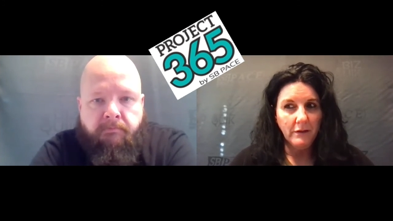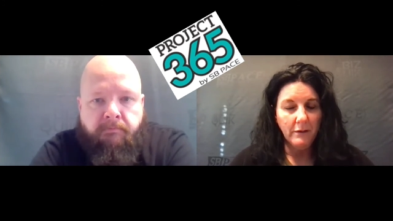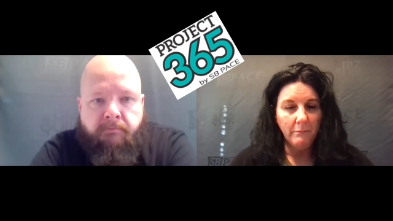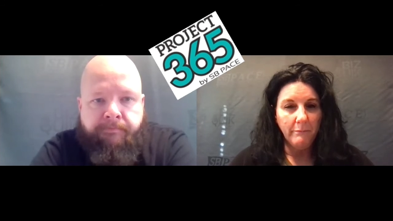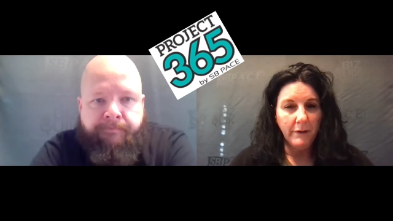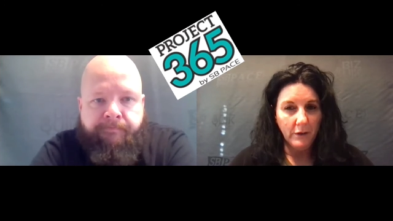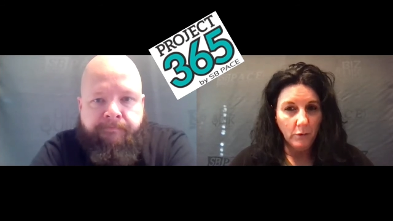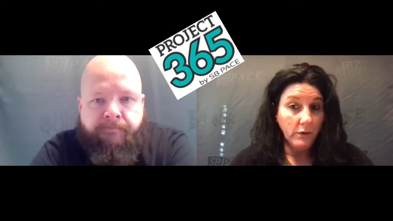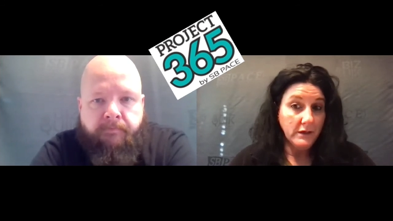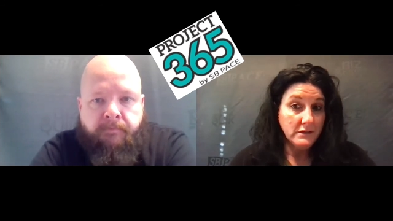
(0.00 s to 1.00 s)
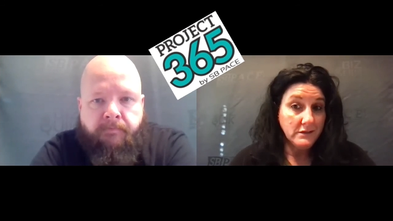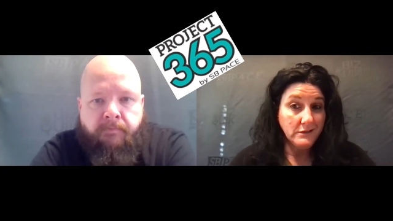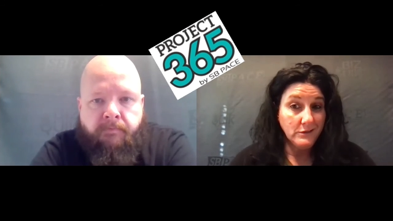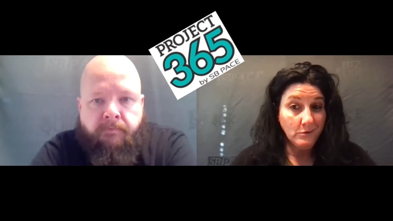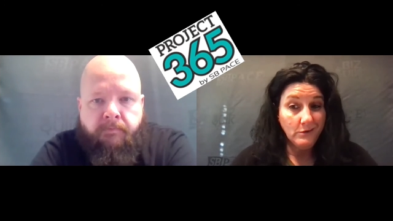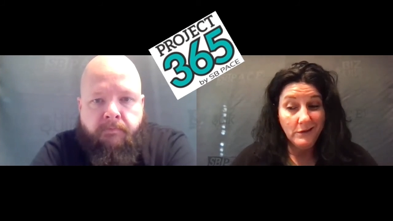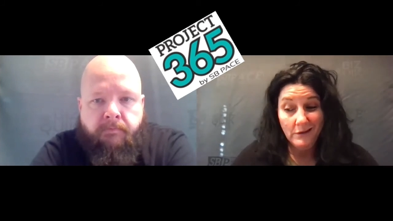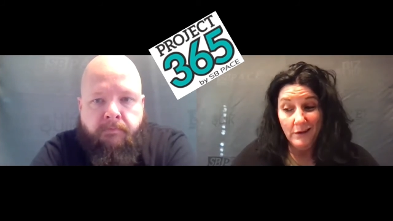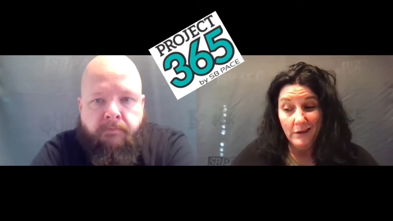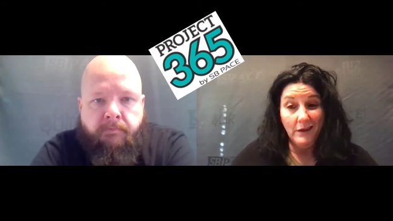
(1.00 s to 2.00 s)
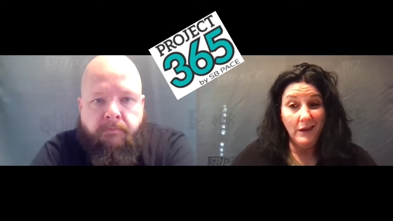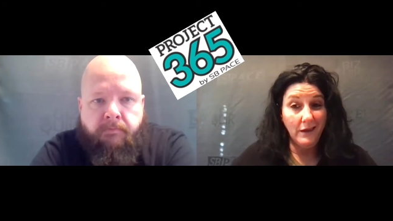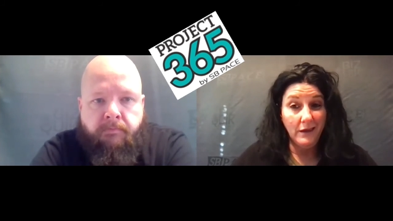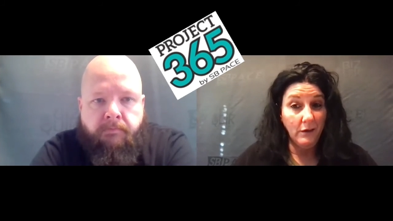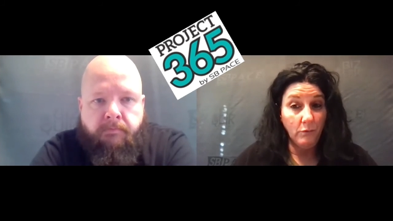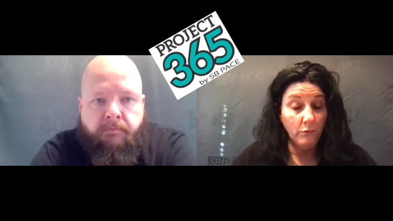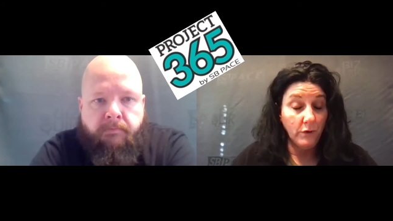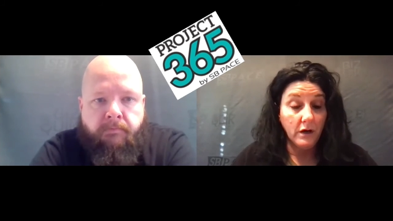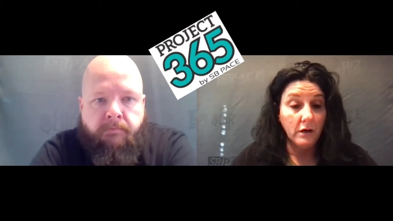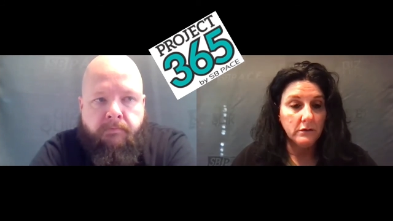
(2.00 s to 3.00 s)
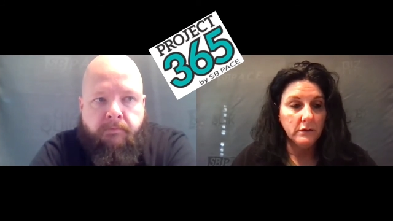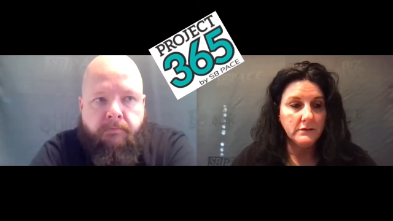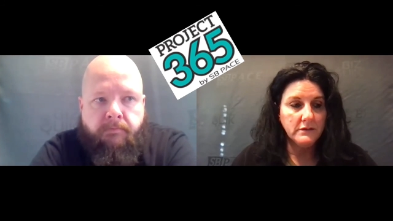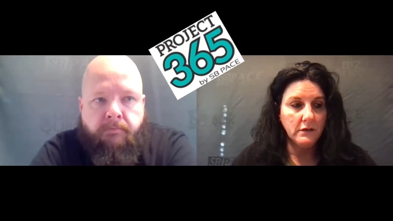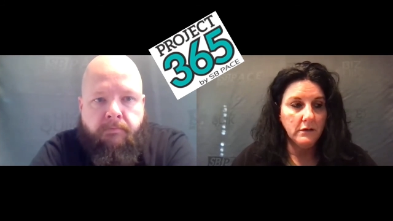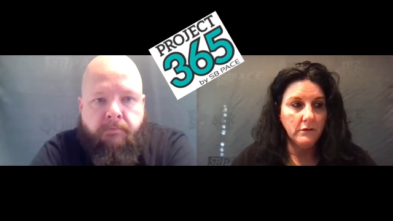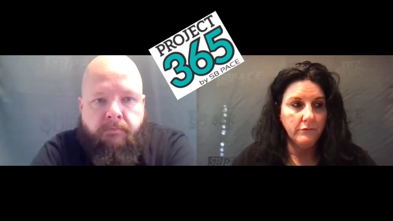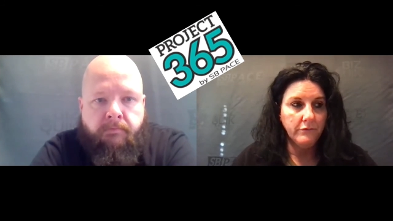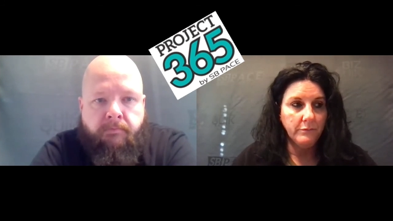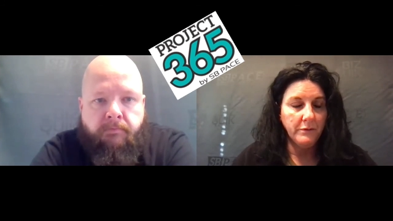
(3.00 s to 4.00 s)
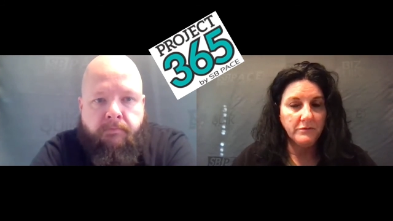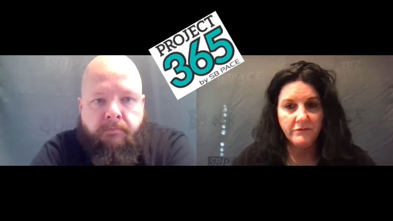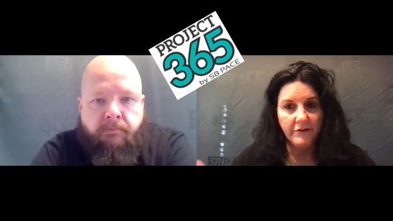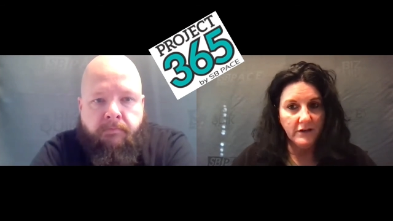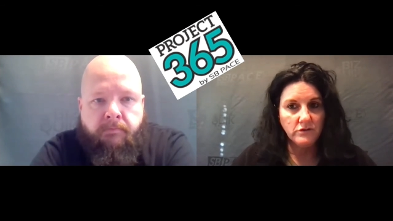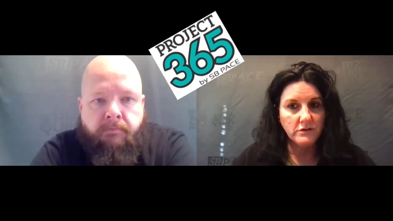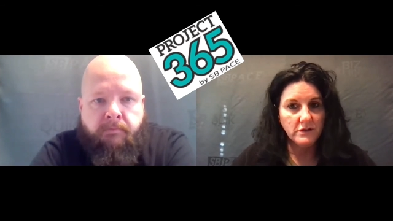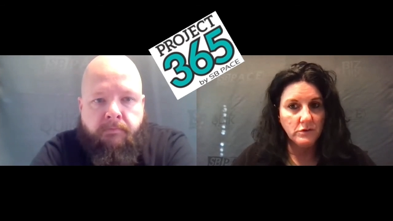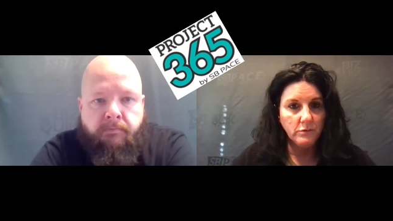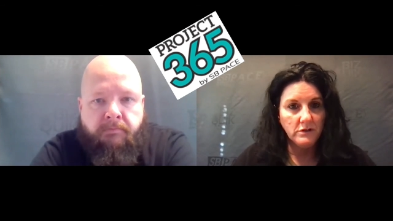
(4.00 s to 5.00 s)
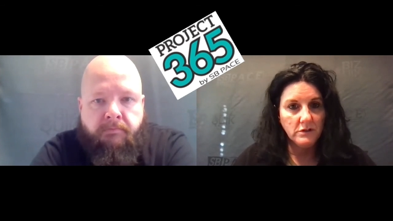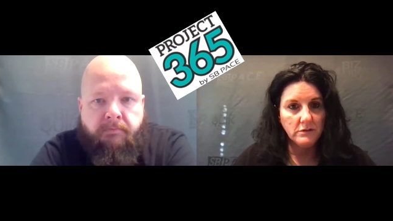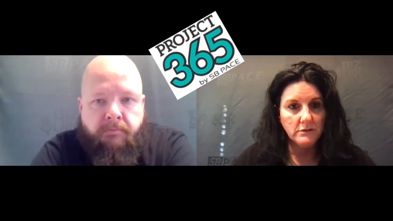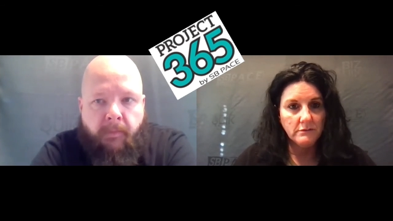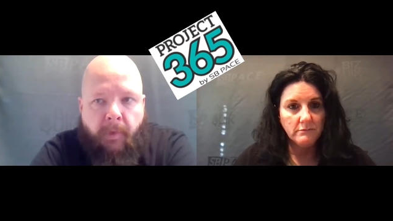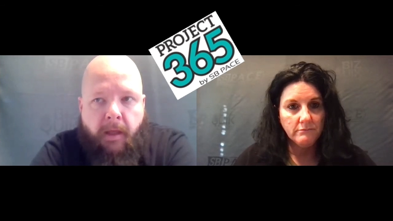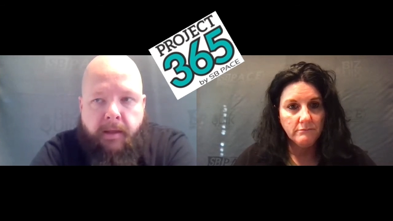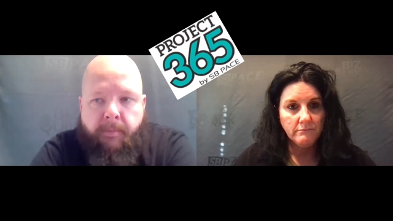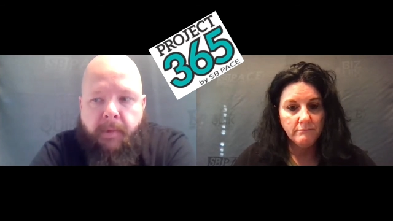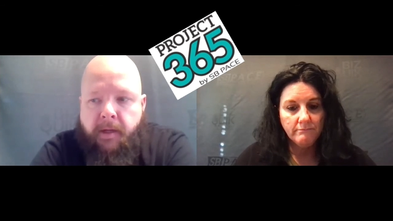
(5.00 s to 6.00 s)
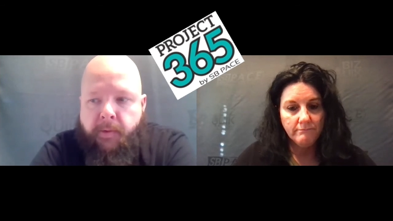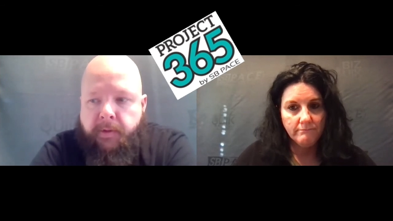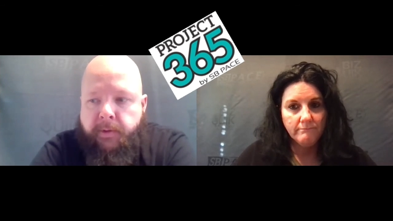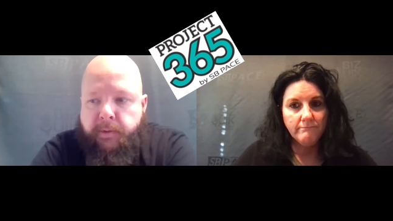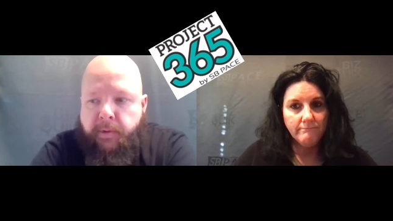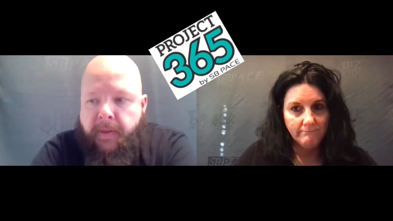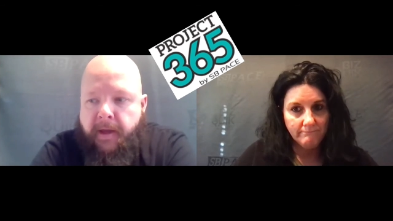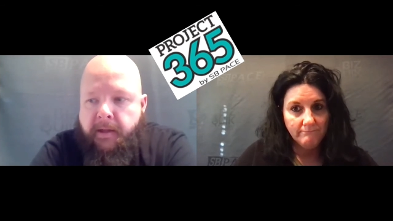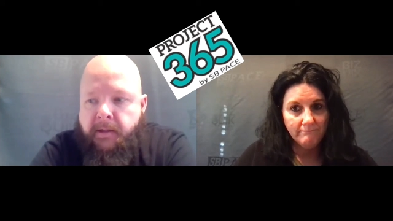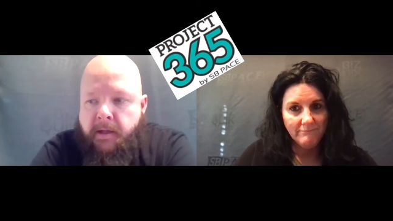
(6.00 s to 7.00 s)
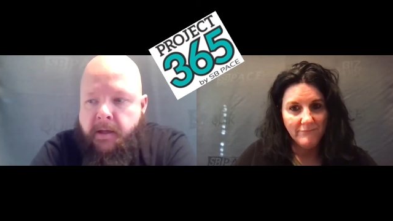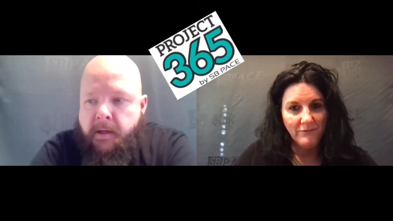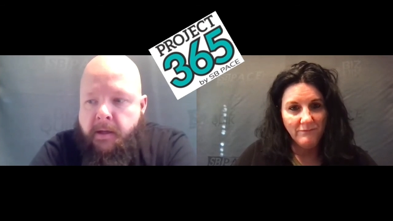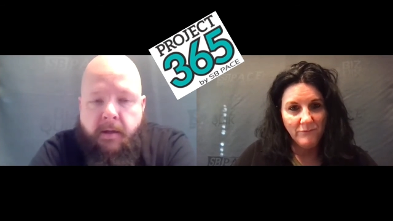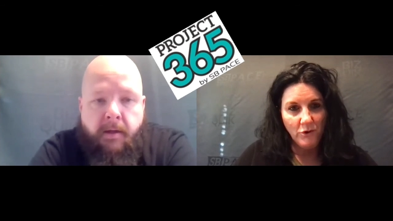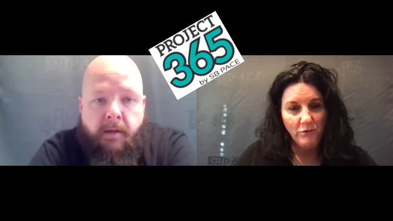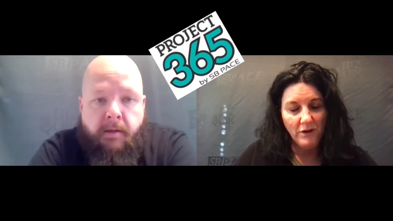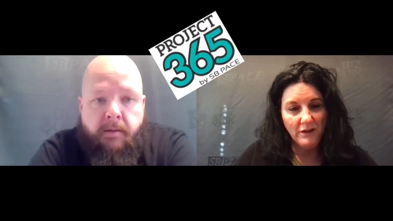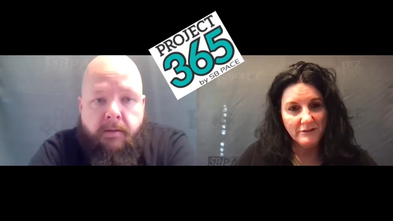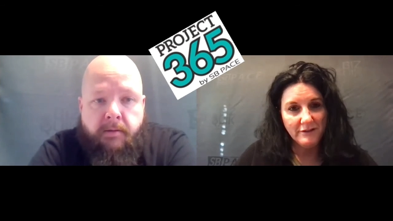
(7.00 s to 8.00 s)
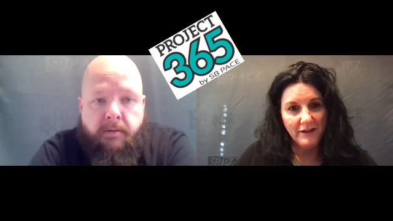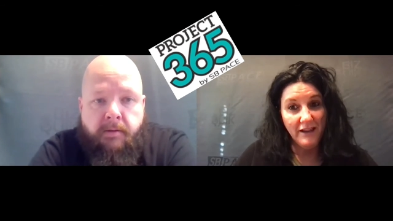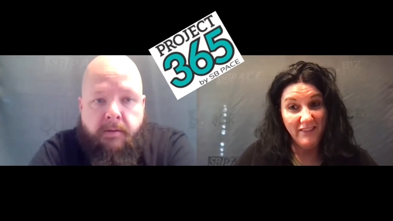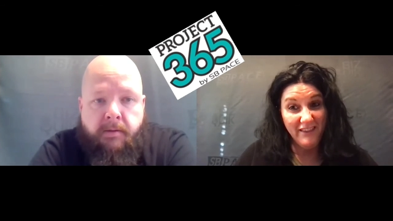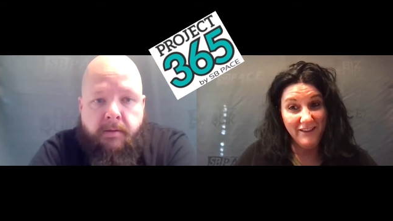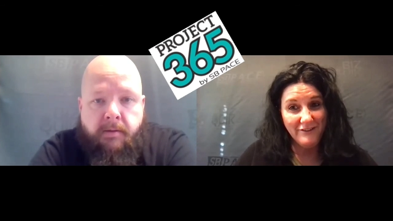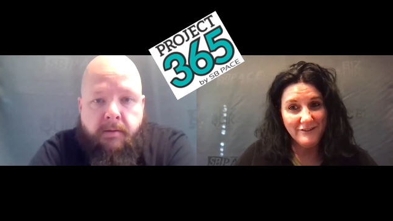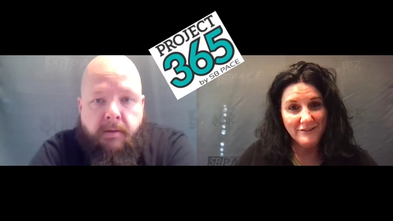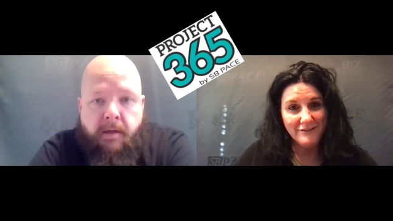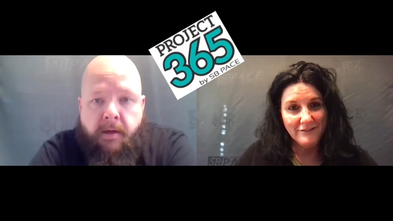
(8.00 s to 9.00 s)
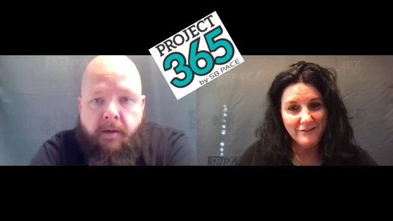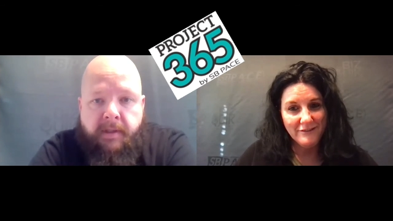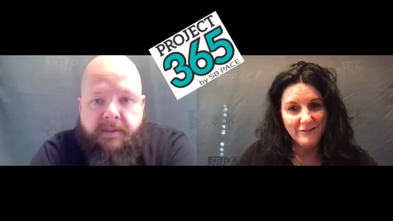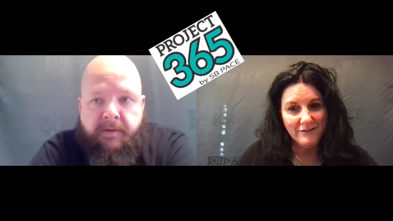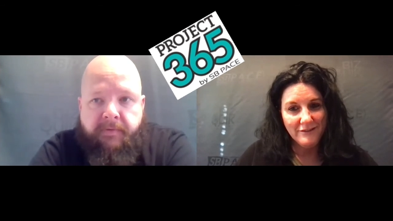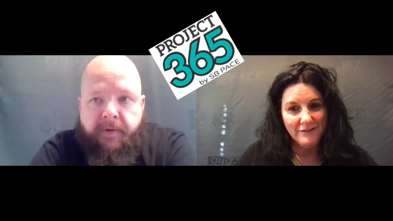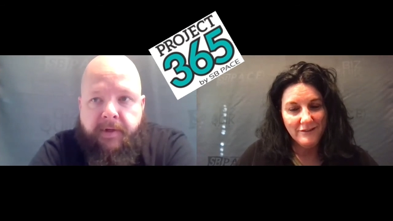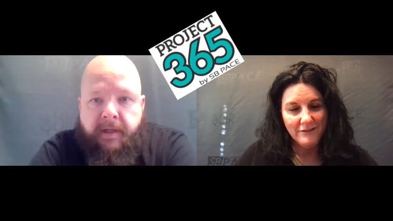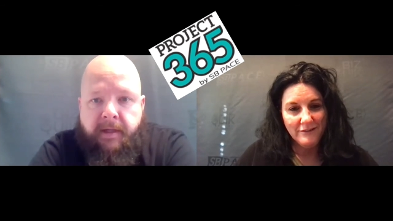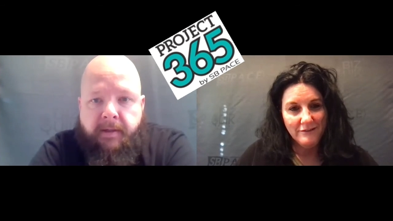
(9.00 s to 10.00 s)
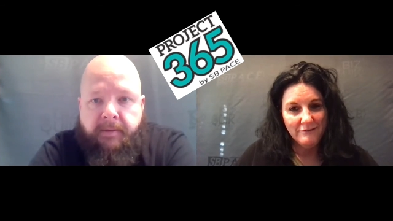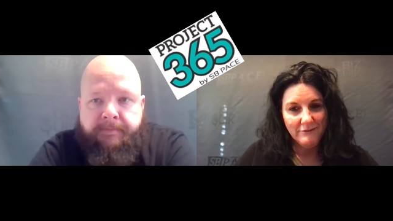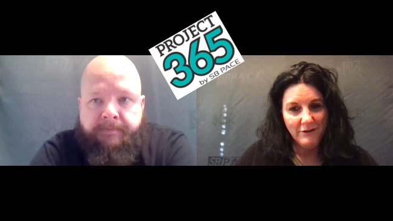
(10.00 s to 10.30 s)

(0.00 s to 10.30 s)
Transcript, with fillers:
Speaker 1: a lot better ways to do it regardless of people's financial situations.
Speaker 2: Yep. I would agree with that.
Speaker 1: All right. Anything else?
Speaker 2: No, that's it for today.